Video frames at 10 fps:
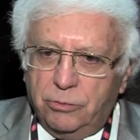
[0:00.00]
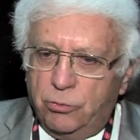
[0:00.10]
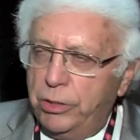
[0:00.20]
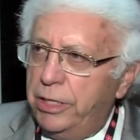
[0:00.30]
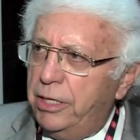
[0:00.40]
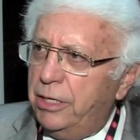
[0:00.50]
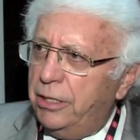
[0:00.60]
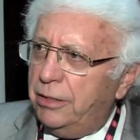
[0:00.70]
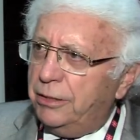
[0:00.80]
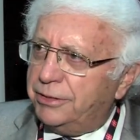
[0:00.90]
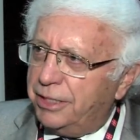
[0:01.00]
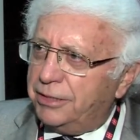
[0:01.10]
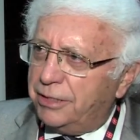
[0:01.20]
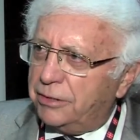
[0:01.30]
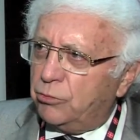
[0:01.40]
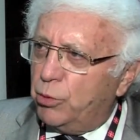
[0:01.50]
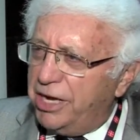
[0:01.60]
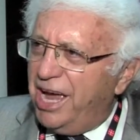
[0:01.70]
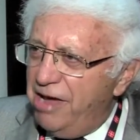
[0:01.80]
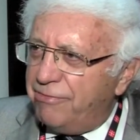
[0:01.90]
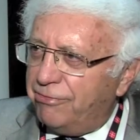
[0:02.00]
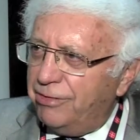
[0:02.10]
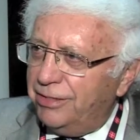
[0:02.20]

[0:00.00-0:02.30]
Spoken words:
we said that we have